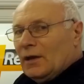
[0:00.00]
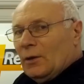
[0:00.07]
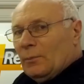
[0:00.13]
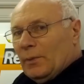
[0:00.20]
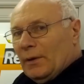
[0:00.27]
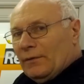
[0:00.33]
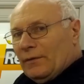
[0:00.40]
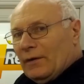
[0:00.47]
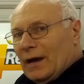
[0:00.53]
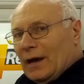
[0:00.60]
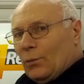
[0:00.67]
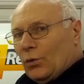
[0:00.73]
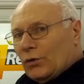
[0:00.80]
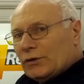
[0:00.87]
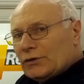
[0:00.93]
but there
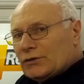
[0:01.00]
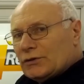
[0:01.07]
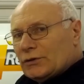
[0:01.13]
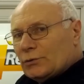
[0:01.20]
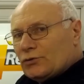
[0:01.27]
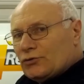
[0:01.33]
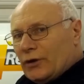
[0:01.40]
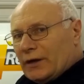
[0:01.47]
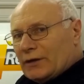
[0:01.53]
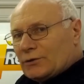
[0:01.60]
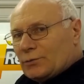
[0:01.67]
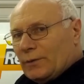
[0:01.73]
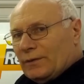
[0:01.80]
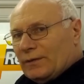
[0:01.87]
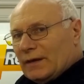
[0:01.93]
are one or two tricks
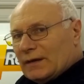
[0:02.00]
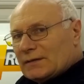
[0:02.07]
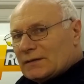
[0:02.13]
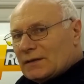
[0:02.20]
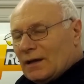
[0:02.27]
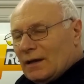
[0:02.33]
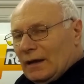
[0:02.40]
with this